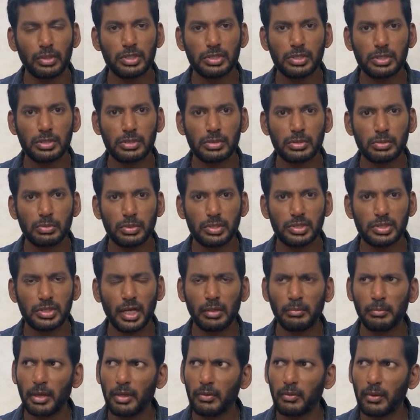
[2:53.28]
this was
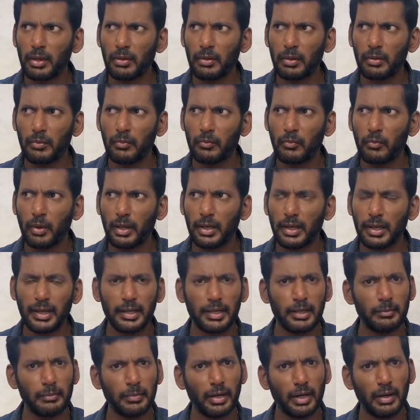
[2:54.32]
done by one
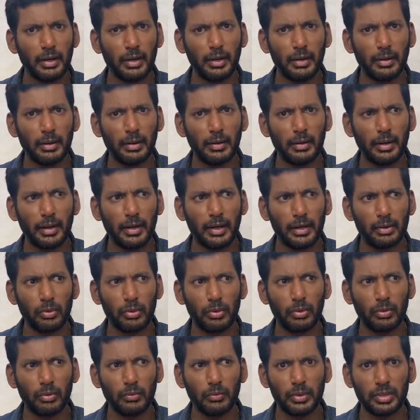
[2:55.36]
lady, I don't
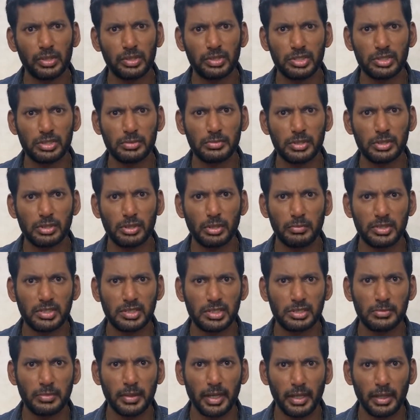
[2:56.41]
know whether she's Miss or
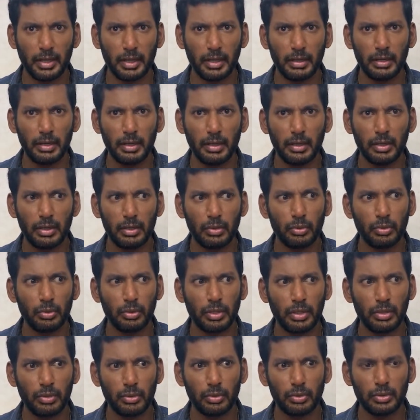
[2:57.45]
Mrs. Menaga,
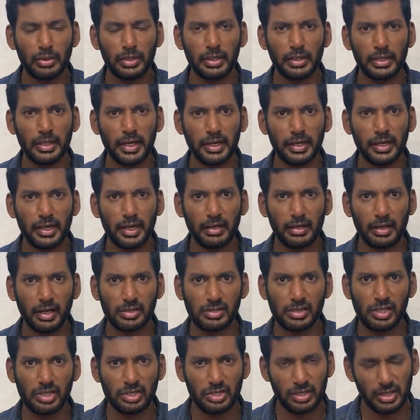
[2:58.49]
who did the entire
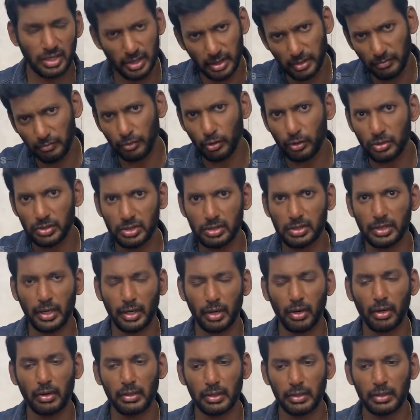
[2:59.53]
transaction, and of course it's
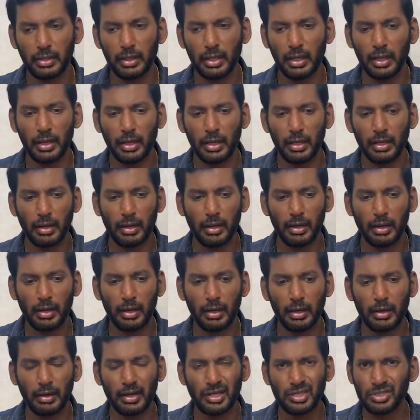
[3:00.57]
recorded.
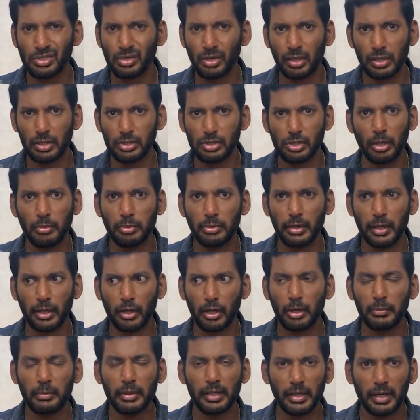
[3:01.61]
It's not a job to
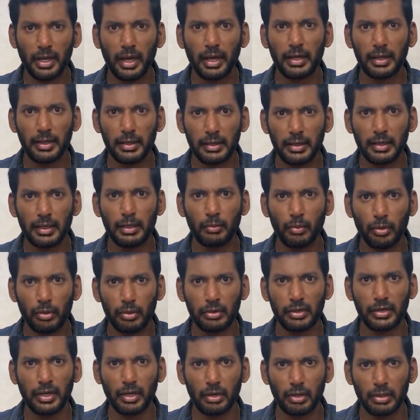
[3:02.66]
record, but I really want
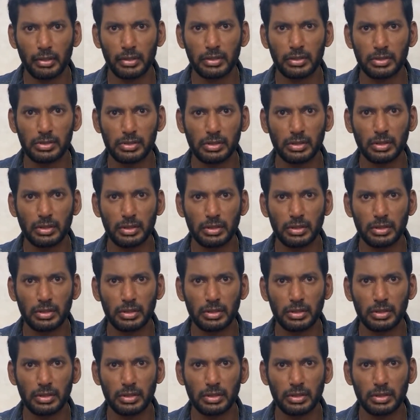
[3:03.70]
to record this